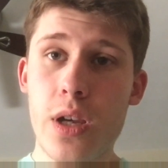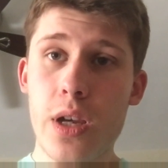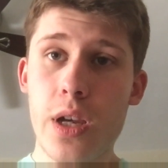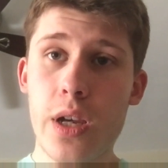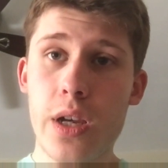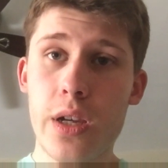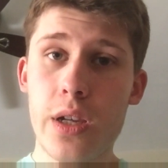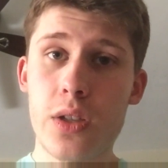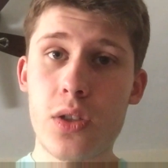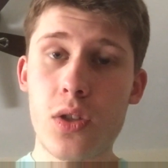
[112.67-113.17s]

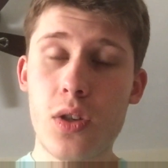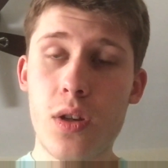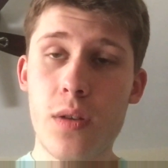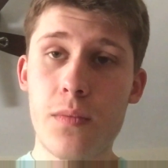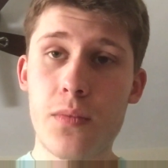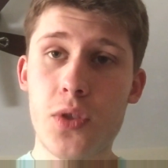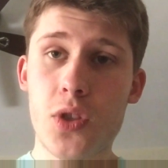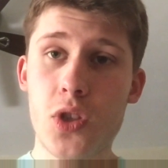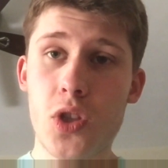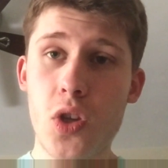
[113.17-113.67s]
And
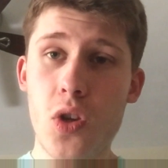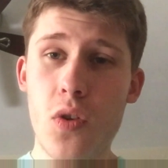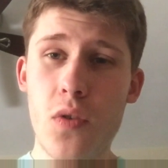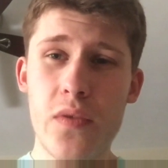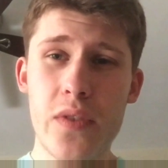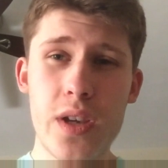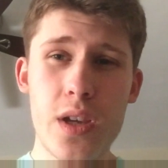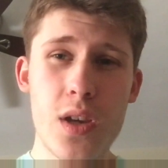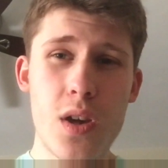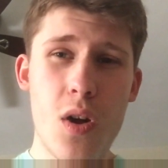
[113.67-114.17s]

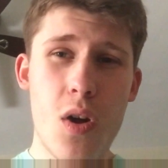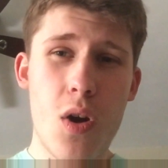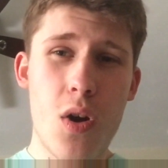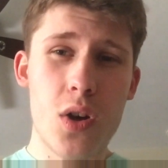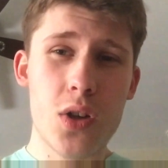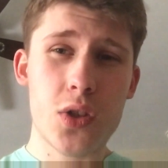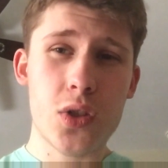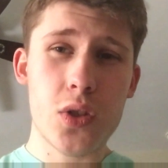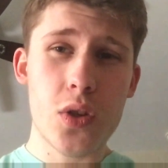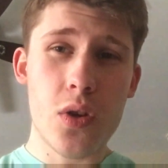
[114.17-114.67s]
Sylvie
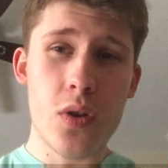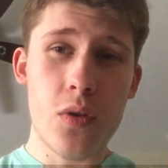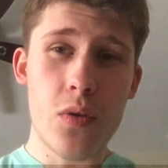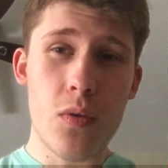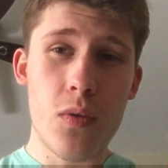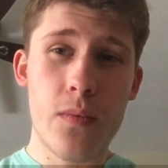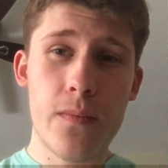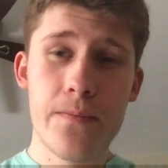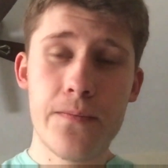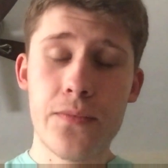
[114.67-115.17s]

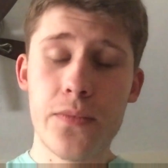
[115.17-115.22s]
also